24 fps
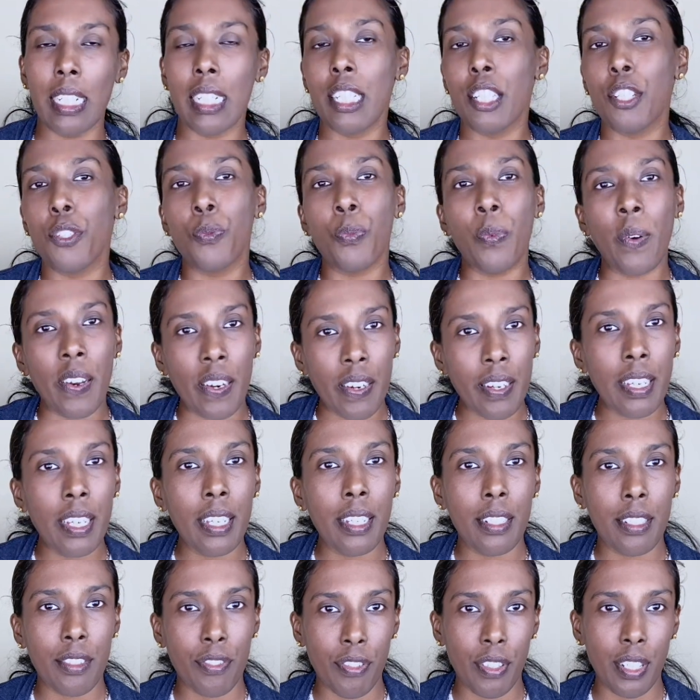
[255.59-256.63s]
it's
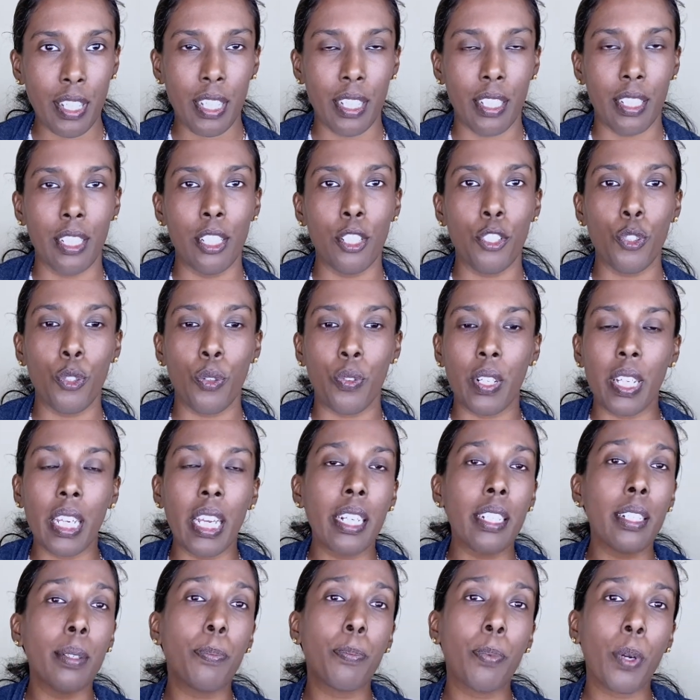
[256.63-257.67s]
very difficult to
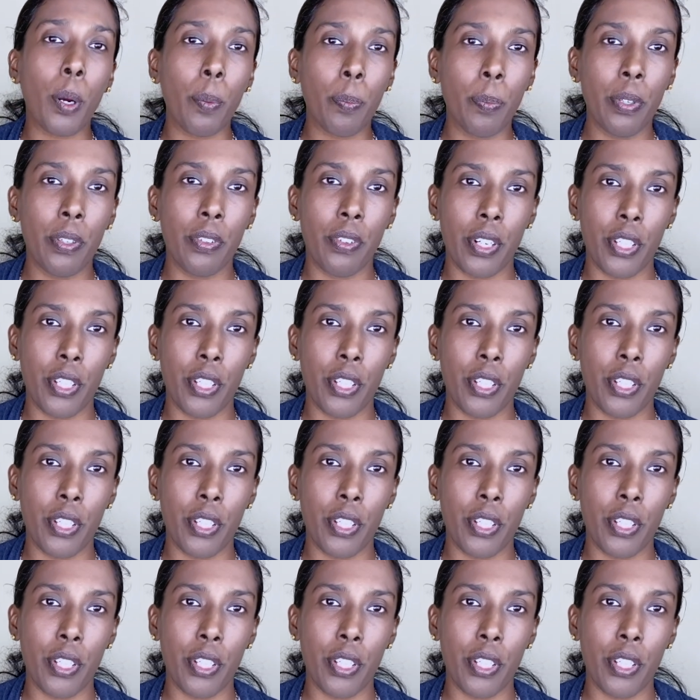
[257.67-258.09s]
create a proper